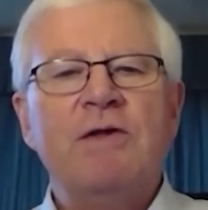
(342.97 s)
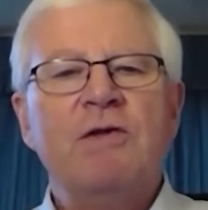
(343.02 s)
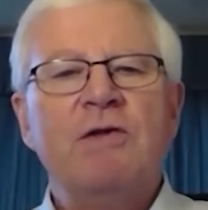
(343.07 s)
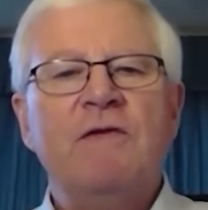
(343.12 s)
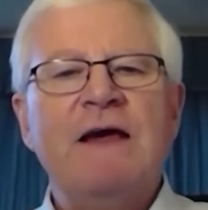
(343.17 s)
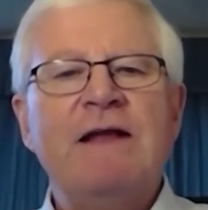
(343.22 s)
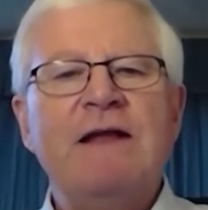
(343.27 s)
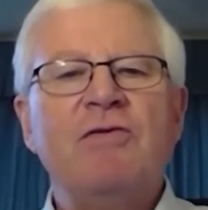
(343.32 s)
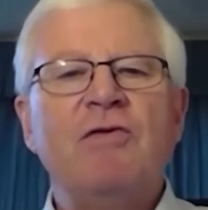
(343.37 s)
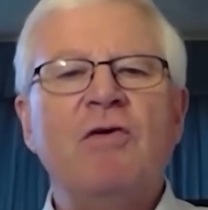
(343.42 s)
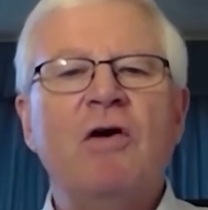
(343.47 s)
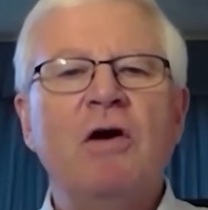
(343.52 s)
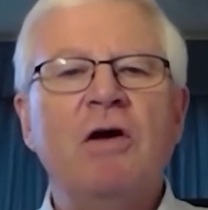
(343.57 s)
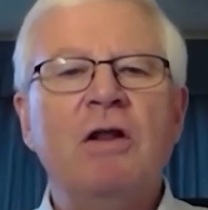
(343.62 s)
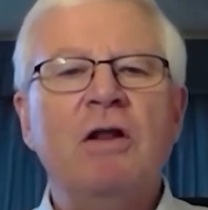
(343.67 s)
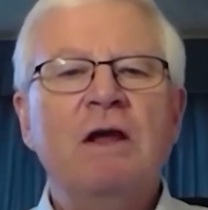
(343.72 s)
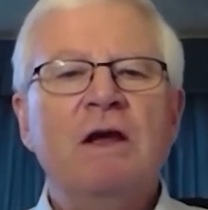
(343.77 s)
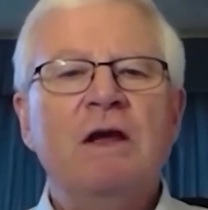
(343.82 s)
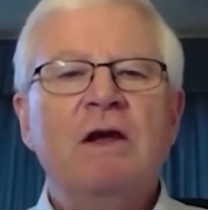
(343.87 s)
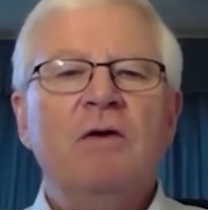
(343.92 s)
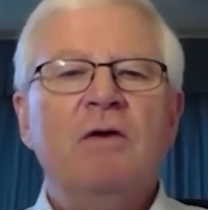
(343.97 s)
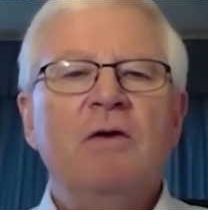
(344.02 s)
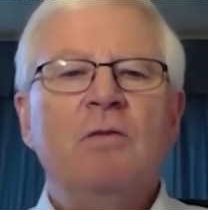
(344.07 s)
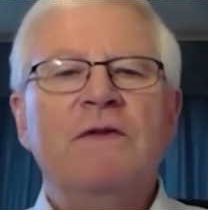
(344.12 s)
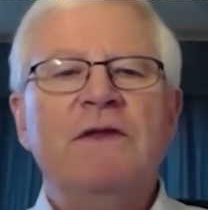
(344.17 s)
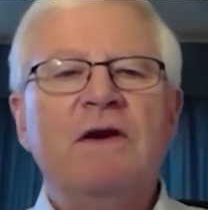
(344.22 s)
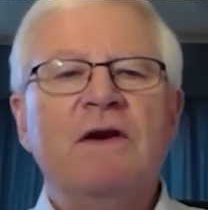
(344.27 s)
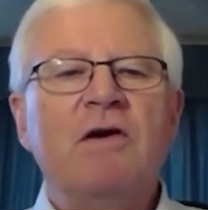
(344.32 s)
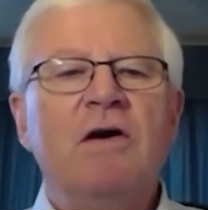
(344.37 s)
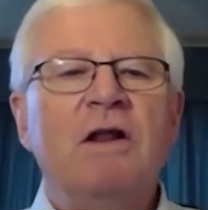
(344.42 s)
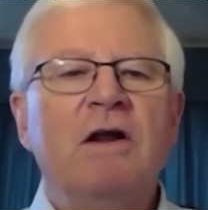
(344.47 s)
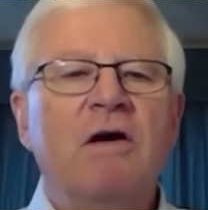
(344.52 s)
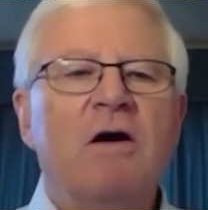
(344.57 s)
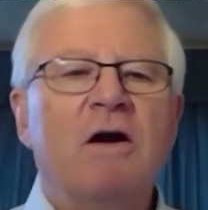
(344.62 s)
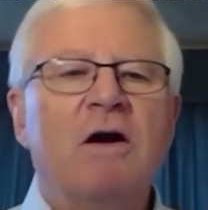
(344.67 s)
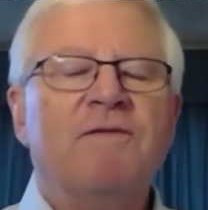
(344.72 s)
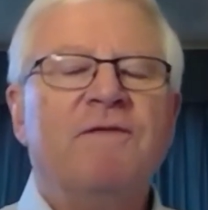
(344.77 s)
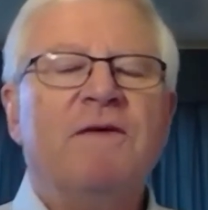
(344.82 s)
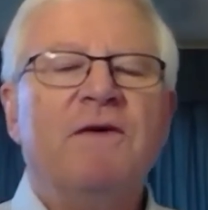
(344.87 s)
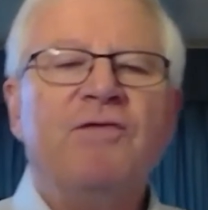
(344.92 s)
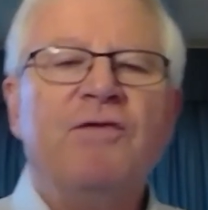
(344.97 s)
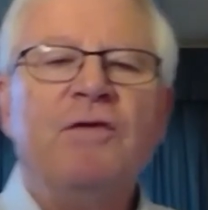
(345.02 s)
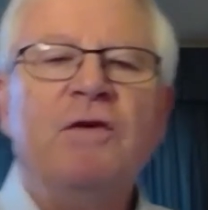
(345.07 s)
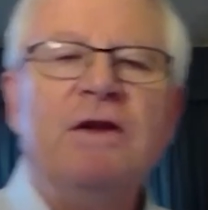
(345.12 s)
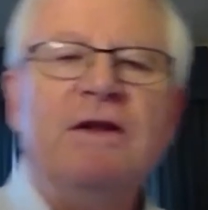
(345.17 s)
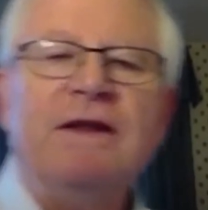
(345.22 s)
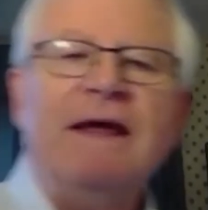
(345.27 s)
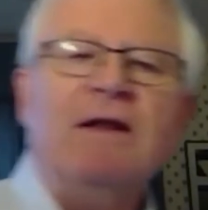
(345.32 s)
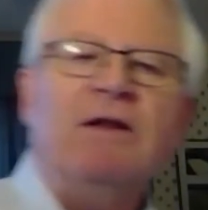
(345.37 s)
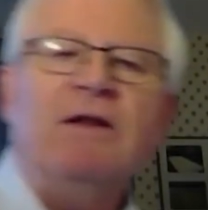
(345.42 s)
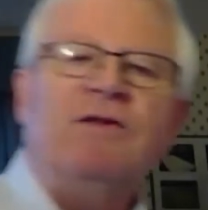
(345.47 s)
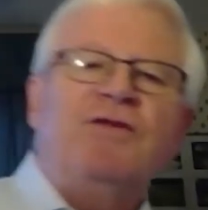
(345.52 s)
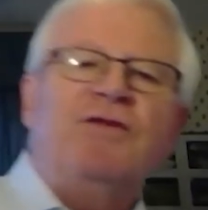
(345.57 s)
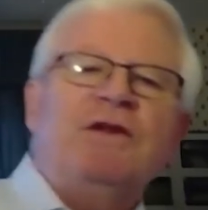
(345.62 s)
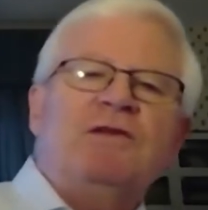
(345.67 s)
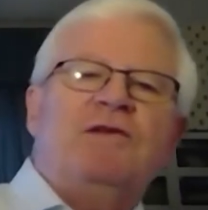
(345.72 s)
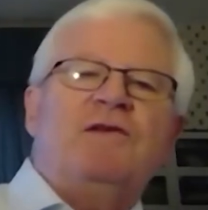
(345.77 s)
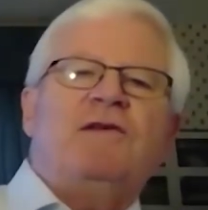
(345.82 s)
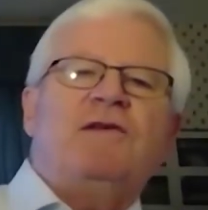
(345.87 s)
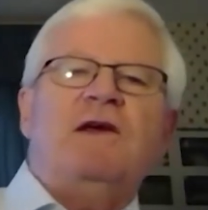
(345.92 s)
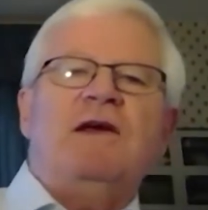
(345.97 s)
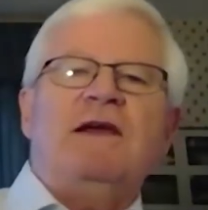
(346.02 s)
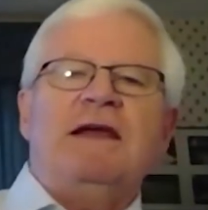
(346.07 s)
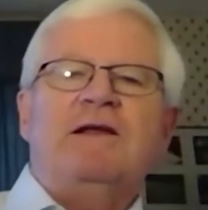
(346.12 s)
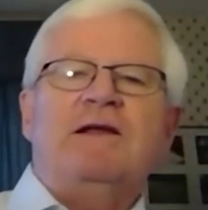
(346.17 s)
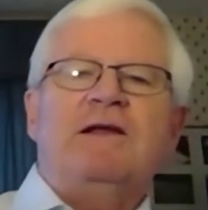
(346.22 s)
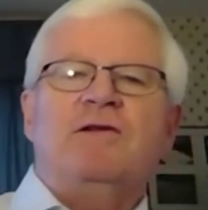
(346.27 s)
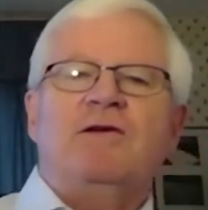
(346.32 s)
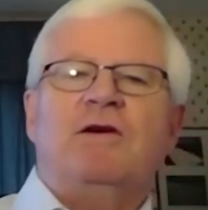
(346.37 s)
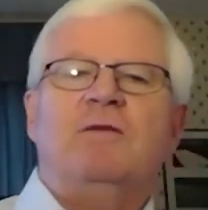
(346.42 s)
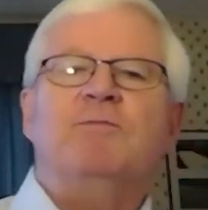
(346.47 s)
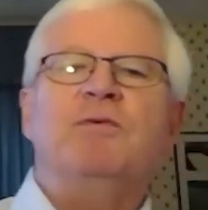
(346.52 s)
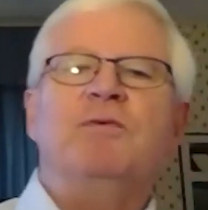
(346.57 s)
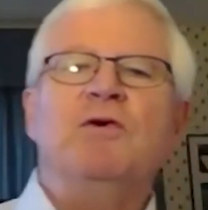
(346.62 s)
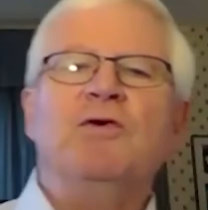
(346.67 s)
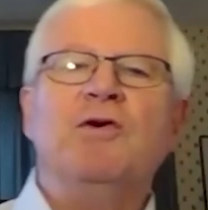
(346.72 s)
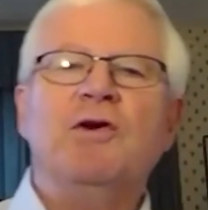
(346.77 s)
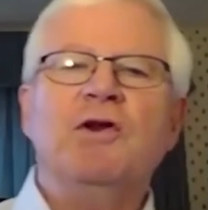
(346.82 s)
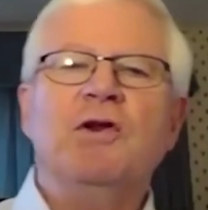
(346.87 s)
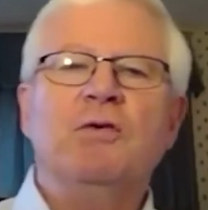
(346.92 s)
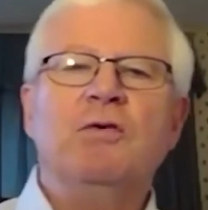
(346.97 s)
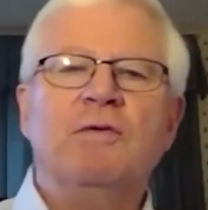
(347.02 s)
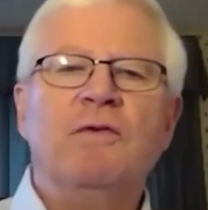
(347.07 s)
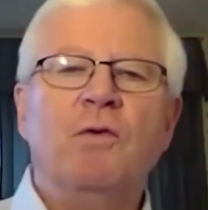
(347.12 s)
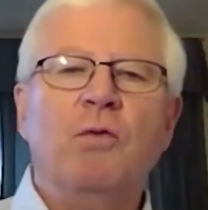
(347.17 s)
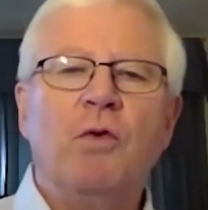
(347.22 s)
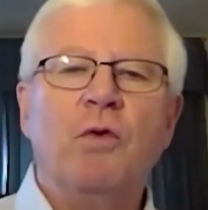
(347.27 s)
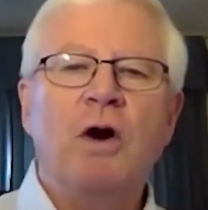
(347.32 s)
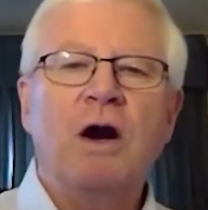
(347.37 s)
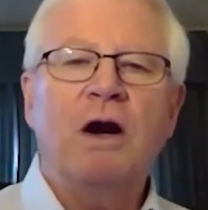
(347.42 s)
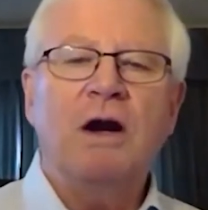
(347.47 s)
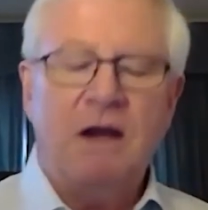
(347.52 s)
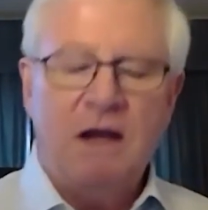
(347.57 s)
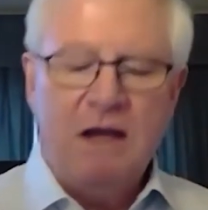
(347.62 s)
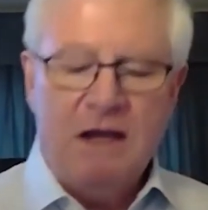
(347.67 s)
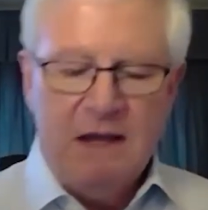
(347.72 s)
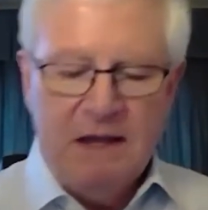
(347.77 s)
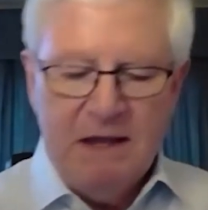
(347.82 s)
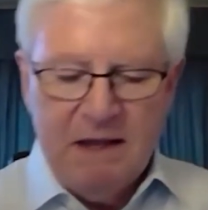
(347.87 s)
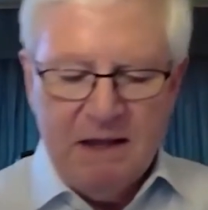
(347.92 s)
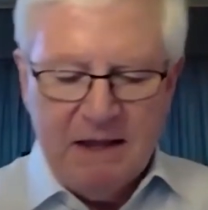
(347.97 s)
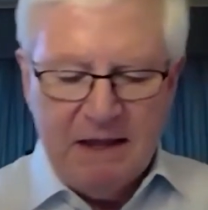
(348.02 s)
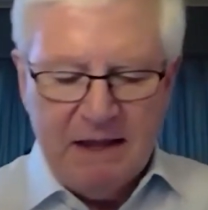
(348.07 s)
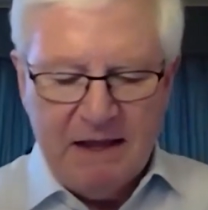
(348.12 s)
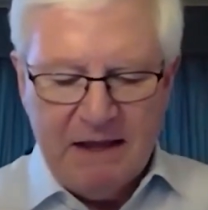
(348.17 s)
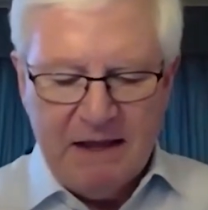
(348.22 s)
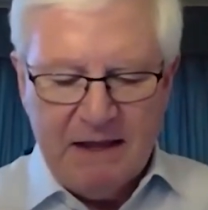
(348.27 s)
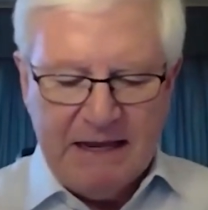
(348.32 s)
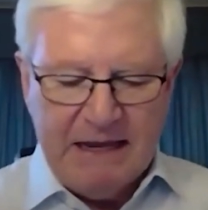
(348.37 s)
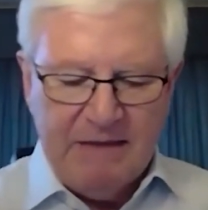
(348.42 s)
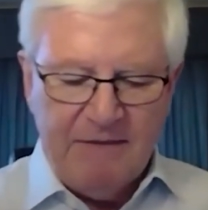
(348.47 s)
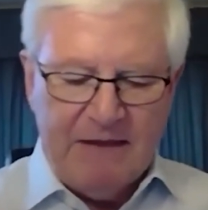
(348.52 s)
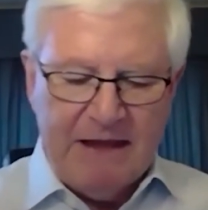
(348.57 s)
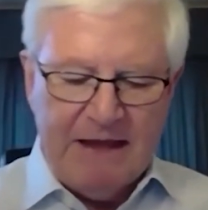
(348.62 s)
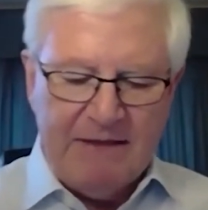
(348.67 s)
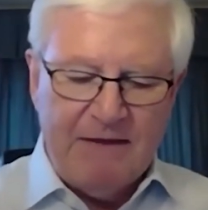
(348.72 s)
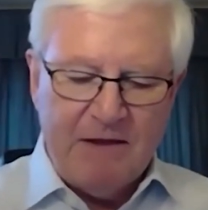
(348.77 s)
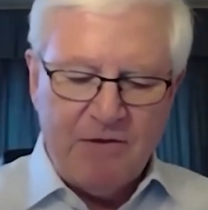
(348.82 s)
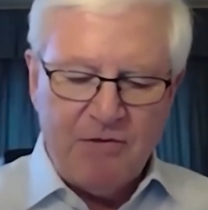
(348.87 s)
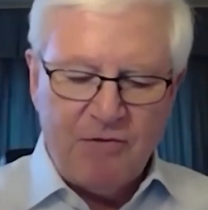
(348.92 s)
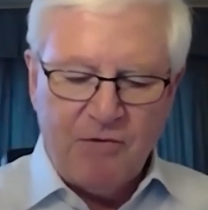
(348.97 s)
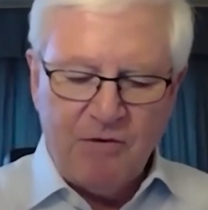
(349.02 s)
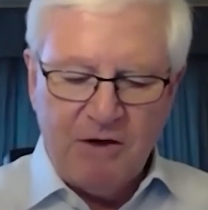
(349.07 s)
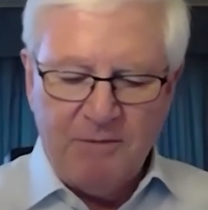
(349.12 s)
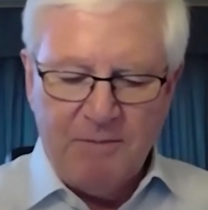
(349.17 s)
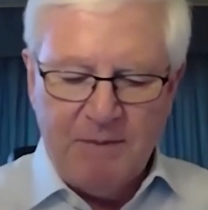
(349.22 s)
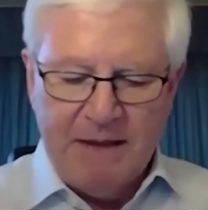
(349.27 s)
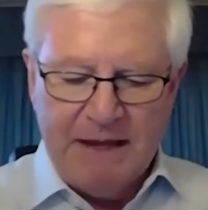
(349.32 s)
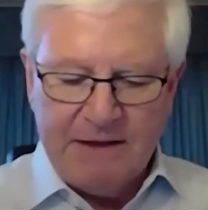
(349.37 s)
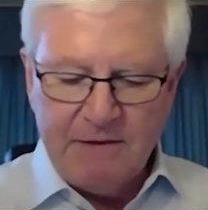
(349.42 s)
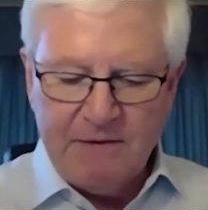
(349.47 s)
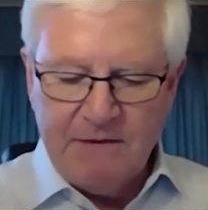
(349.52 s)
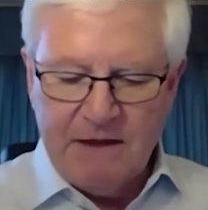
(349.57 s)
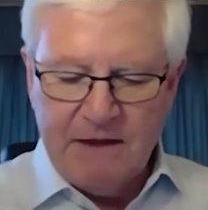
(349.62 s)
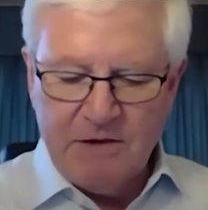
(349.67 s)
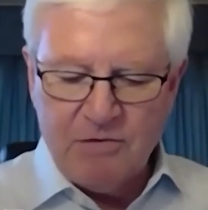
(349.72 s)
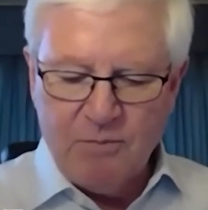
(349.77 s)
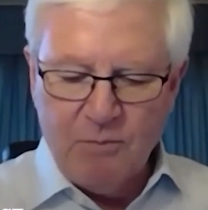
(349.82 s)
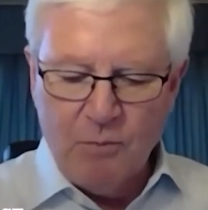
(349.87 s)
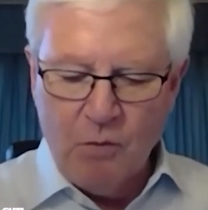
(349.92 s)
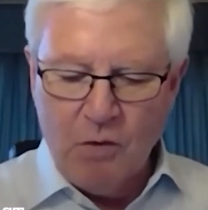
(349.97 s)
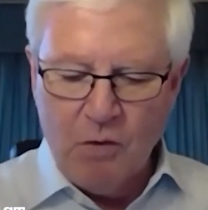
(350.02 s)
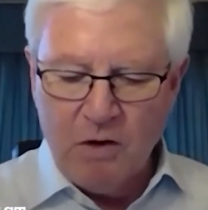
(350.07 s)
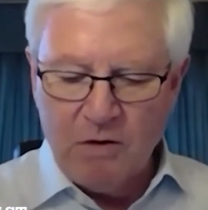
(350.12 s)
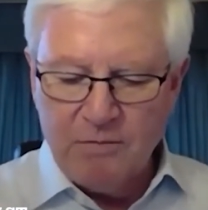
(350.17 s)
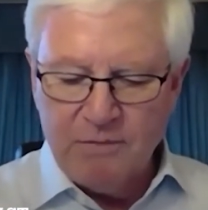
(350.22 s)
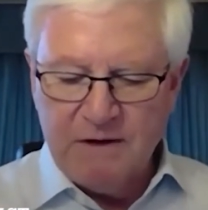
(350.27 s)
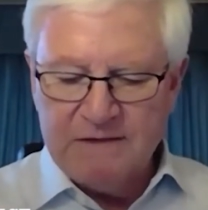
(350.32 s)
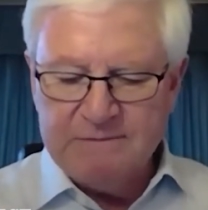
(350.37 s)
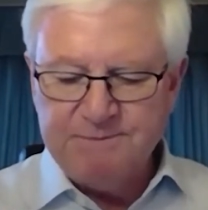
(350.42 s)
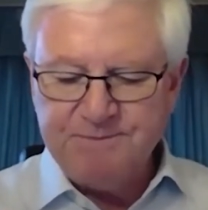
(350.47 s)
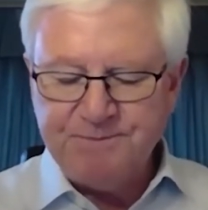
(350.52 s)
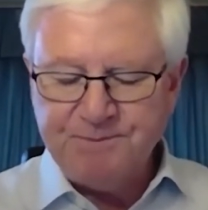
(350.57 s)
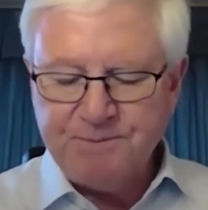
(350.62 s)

So that's all what they call artificial intelligence. Uh, it's a computer doing the work, uh, and that that certainly makes things more uh,